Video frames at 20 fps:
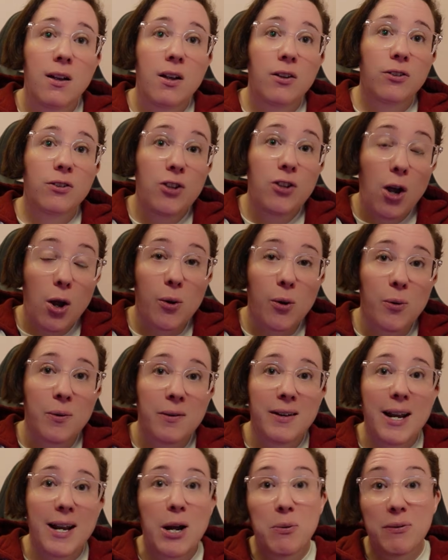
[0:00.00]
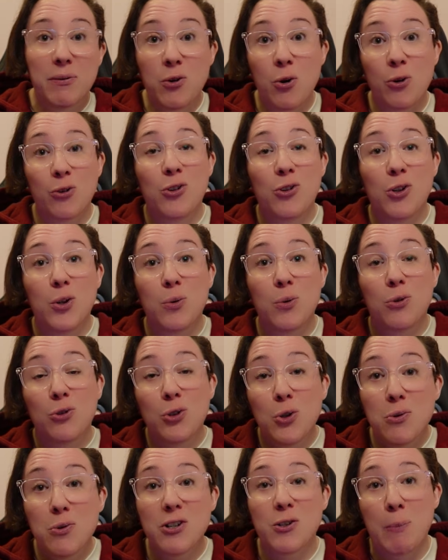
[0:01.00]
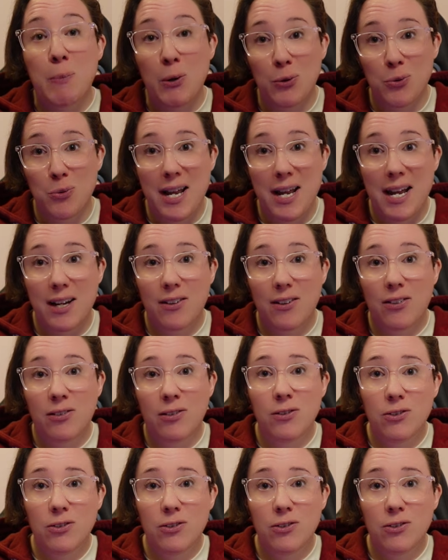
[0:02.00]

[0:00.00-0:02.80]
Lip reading: So now we've got to storage bottlenecks.